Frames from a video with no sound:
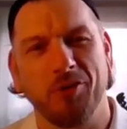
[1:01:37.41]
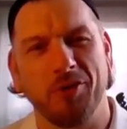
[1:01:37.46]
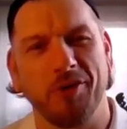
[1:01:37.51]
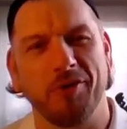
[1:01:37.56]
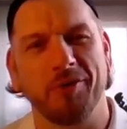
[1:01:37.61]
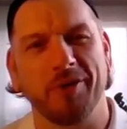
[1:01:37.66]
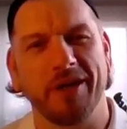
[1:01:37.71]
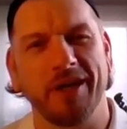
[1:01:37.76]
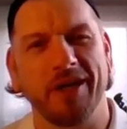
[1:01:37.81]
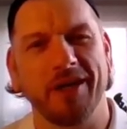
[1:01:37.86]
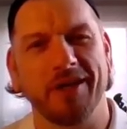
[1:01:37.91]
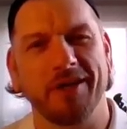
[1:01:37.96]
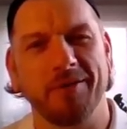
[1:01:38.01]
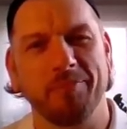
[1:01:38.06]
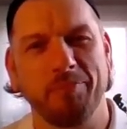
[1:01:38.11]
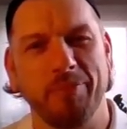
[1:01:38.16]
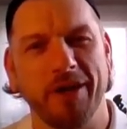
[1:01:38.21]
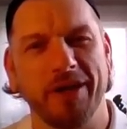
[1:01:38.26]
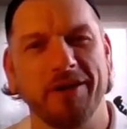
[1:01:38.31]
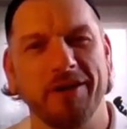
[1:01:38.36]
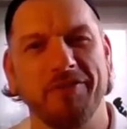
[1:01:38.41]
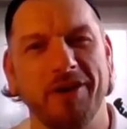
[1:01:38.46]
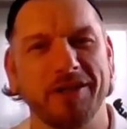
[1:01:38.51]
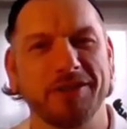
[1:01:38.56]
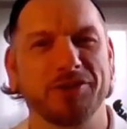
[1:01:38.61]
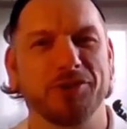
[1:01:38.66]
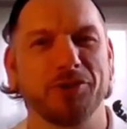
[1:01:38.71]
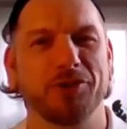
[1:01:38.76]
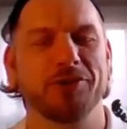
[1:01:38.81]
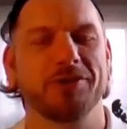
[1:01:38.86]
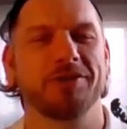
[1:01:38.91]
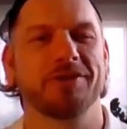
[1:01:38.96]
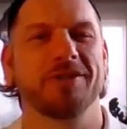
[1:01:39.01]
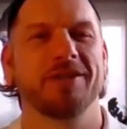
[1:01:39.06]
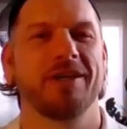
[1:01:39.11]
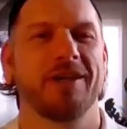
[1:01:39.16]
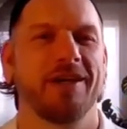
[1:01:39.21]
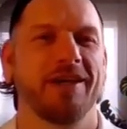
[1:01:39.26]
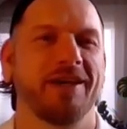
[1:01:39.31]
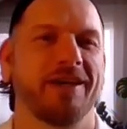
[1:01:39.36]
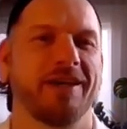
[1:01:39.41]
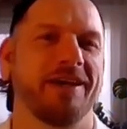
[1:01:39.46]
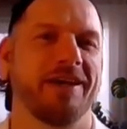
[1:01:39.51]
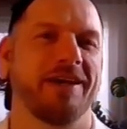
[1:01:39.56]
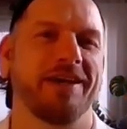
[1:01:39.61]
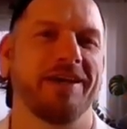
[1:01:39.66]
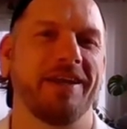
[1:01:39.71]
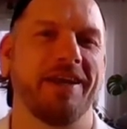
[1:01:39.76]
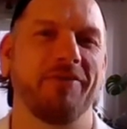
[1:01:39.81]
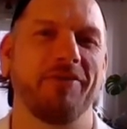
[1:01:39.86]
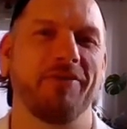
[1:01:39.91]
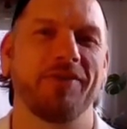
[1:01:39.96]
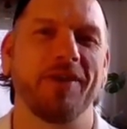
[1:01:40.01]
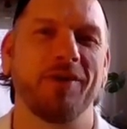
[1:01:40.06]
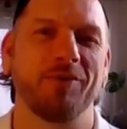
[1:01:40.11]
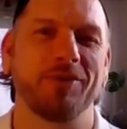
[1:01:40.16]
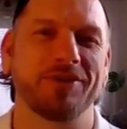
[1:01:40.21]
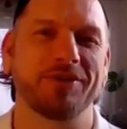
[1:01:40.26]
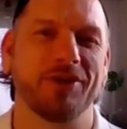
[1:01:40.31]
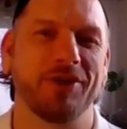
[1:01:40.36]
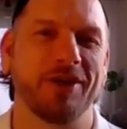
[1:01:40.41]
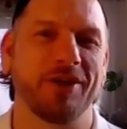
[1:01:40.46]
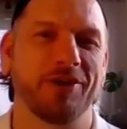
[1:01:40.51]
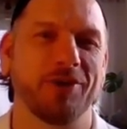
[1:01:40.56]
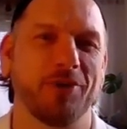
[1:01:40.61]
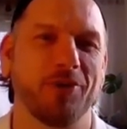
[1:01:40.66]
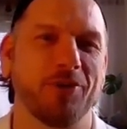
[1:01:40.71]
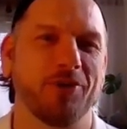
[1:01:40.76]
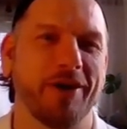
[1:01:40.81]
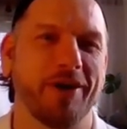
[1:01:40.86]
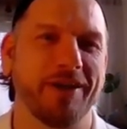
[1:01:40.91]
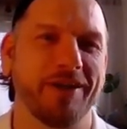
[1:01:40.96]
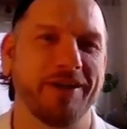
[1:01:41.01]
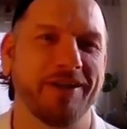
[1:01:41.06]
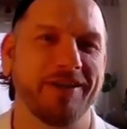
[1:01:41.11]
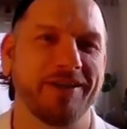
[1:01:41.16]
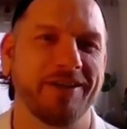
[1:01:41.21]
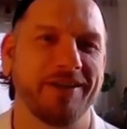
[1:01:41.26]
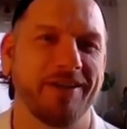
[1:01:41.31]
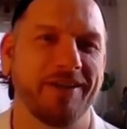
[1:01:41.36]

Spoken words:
where we're getting big investors and everything was going to go great.